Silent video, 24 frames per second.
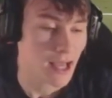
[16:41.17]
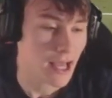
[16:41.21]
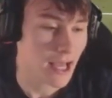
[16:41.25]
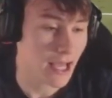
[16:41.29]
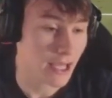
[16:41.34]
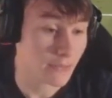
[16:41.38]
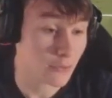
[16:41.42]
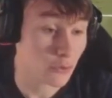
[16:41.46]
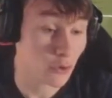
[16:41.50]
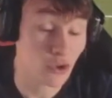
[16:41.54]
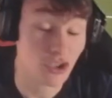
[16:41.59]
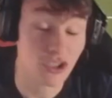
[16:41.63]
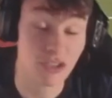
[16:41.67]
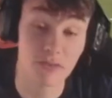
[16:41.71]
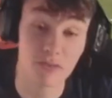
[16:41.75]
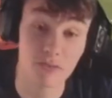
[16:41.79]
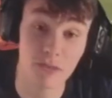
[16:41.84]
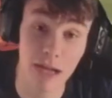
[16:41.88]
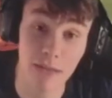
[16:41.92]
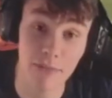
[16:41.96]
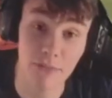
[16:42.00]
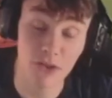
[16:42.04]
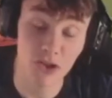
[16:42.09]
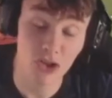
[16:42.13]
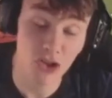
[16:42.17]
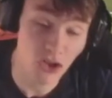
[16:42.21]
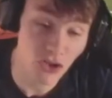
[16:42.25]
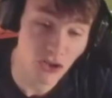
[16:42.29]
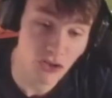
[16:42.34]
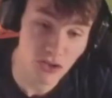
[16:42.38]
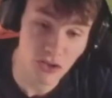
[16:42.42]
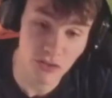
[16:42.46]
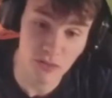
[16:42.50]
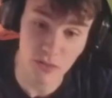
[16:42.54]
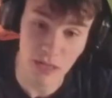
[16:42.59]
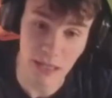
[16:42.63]
And of course, subscribe if
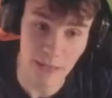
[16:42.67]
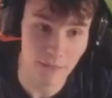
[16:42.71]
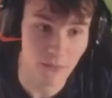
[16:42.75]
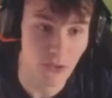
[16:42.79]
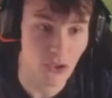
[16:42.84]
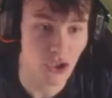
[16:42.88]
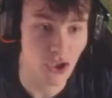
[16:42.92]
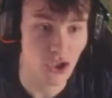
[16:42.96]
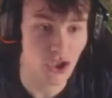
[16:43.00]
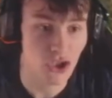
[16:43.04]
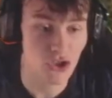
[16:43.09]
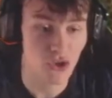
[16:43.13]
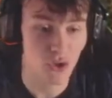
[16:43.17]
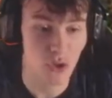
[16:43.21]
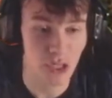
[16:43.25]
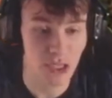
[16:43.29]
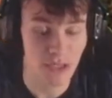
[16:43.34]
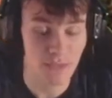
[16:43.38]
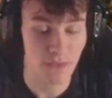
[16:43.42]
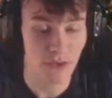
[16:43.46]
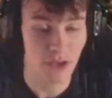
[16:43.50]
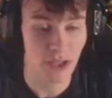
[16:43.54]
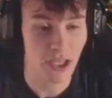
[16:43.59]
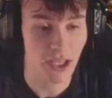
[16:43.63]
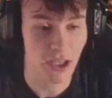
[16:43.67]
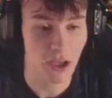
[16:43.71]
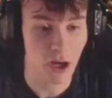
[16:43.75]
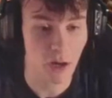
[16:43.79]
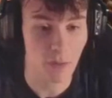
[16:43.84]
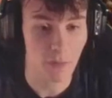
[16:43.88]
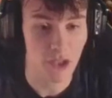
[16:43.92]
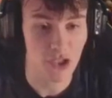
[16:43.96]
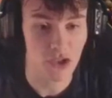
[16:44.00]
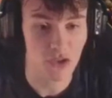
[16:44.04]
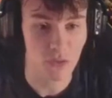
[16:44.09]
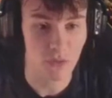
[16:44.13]
you're new. Join the Funny King
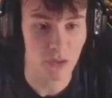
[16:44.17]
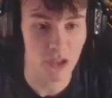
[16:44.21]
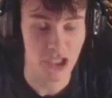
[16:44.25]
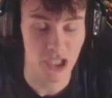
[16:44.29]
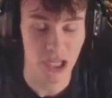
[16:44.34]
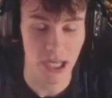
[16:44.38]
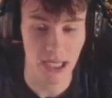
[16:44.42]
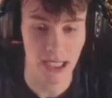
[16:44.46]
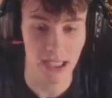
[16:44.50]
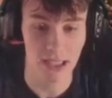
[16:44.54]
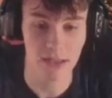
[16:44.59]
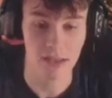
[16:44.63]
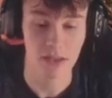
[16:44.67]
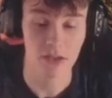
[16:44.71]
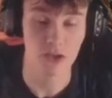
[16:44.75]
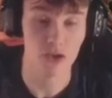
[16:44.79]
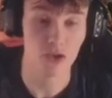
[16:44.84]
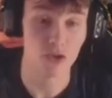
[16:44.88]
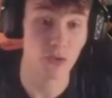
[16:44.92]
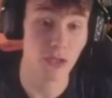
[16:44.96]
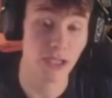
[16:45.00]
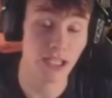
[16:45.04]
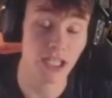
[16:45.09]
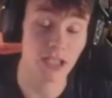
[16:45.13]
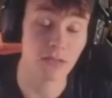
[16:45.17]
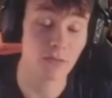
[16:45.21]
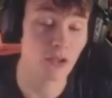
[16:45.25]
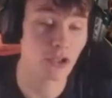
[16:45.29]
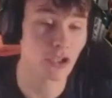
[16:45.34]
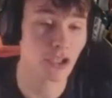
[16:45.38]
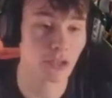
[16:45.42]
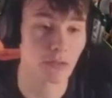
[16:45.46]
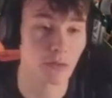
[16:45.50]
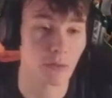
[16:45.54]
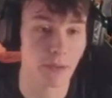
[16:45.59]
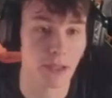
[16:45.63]
Army. Join the channel. Great
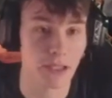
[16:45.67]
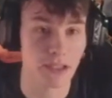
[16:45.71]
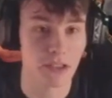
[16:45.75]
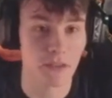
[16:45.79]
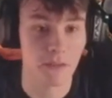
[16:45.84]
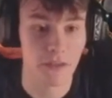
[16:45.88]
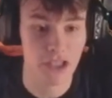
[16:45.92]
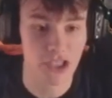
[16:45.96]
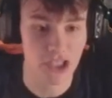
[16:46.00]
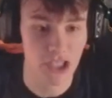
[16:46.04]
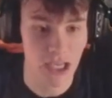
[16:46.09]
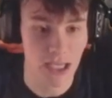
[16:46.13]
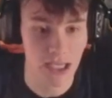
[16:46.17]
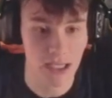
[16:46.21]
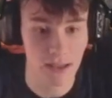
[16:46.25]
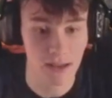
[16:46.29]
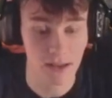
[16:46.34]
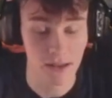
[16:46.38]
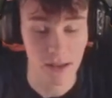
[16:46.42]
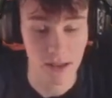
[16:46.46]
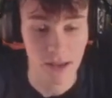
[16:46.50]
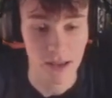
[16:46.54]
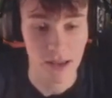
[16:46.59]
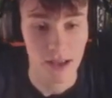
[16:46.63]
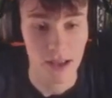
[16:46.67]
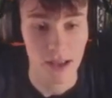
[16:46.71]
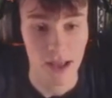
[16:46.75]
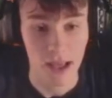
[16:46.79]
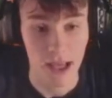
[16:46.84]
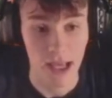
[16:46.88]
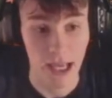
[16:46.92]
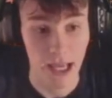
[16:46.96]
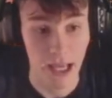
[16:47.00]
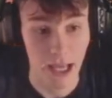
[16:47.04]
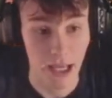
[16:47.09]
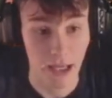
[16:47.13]
community we're building on this channel.
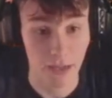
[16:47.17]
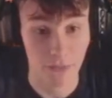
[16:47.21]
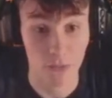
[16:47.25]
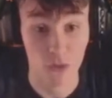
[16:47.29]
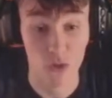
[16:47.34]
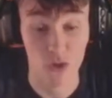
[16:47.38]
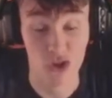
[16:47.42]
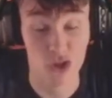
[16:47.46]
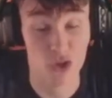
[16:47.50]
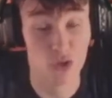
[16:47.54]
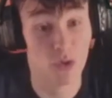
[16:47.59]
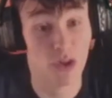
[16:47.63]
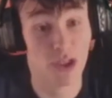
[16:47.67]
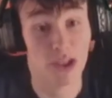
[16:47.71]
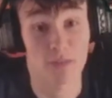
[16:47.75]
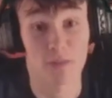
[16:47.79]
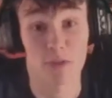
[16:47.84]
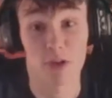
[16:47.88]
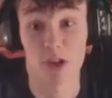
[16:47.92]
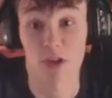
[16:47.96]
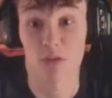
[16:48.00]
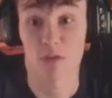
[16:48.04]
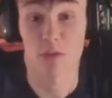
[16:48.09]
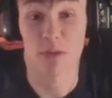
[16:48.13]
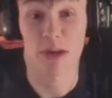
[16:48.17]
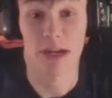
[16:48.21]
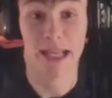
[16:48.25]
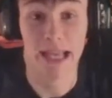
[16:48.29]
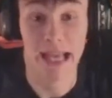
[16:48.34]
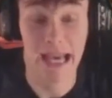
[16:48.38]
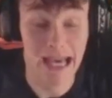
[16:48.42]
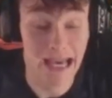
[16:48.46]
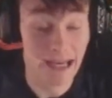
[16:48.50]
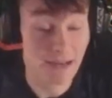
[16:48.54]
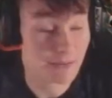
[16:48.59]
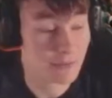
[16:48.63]
And of course a great community that we already
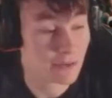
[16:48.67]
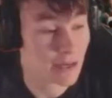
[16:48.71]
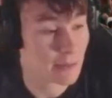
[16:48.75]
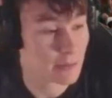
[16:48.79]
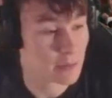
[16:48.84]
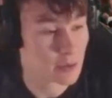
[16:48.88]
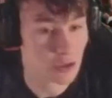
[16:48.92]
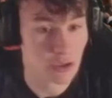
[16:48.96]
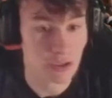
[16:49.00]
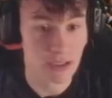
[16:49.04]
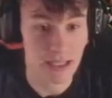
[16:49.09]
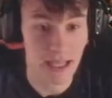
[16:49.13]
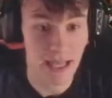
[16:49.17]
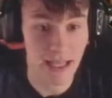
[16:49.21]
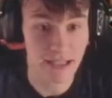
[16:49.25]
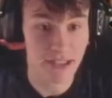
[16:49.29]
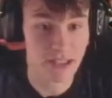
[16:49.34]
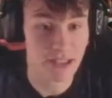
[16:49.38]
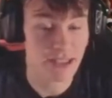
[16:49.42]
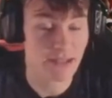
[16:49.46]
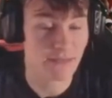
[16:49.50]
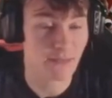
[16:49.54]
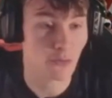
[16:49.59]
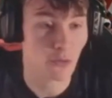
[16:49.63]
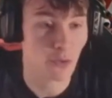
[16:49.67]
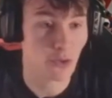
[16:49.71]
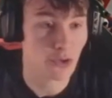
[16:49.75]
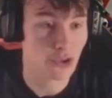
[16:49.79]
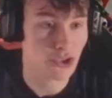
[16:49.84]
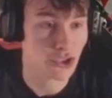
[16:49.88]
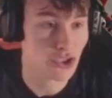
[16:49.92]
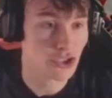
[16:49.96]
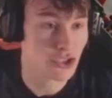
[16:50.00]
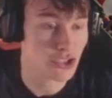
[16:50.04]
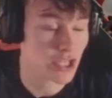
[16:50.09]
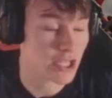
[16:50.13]
have. Absolute legends, everyone that
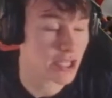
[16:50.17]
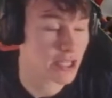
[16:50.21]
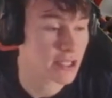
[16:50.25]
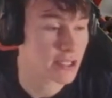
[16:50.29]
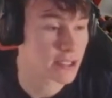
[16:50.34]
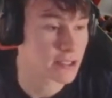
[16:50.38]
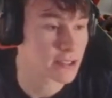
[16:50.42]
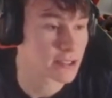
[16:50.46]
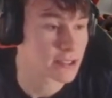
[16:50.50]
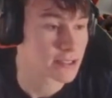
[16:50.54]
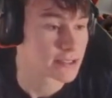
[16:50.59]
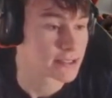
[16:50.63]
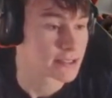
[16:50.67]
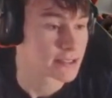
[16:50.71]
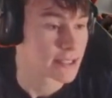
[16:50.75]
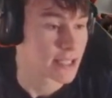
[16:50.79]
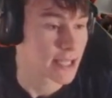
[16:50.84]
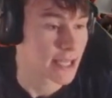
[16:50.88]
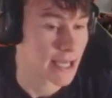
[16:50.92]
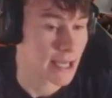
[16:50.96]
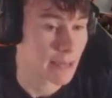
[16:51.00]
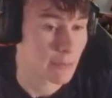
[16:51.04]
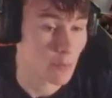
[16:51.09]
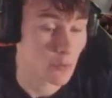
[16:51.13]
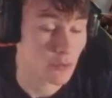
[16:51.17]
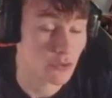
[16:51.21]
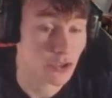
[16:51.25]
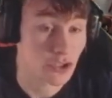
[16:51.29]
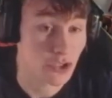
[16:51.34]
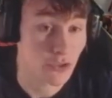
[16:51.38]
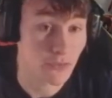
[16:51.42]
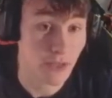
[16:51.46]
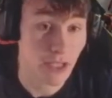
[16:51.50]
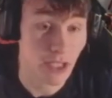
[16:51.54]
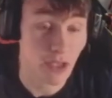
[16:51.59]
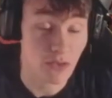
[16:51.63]
tunes in, both to
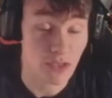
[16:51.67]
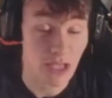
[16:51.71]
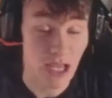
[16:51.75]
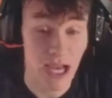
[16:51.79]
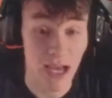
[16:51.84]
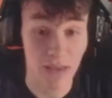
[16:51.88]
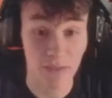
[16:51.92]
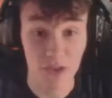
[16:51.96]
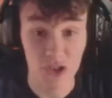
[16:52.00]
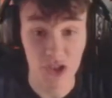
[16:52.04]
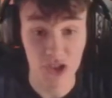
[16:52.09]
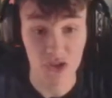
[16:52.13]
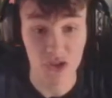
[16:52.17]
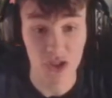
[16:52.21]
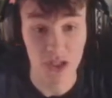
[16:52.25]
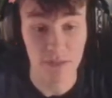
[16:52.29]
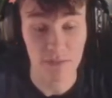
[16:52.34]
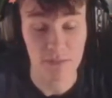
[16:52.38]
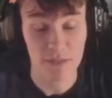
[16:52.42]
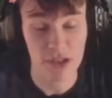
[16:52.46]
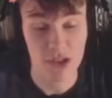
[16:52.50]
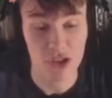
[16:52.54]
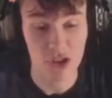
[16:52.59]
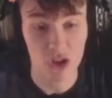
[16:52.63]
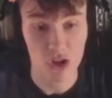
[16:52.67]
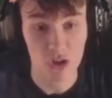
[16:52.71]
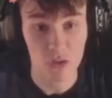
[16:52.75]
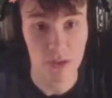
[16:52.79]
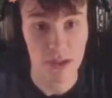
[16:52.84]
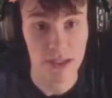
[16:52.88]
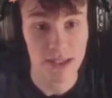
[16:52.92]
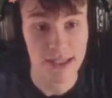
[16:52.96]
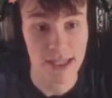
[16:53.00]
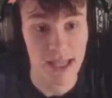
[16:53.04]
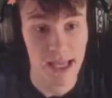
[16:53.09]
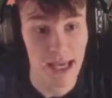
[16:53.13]
the videos and the streams as
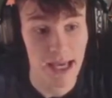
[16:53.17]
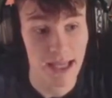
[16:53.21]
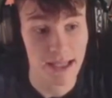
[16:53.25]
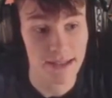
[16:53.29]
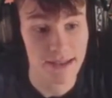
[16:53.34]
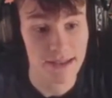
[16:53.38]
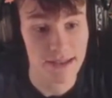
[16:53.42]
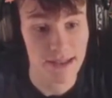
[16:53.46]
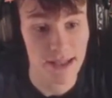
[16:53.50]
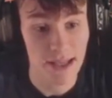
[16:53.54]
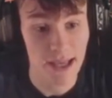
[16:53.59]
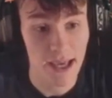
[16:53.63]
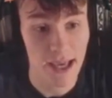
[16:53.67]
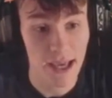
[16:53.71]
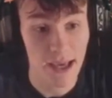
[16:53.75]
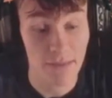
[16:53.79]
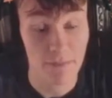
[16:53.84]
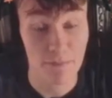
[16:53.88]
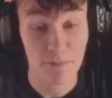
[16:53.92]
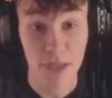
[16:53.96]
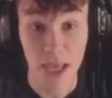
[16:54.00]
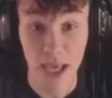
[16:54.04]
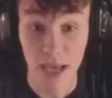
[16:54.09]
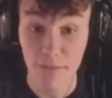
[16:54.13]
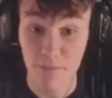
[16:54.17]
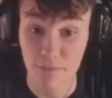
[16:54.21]
always. And yeah,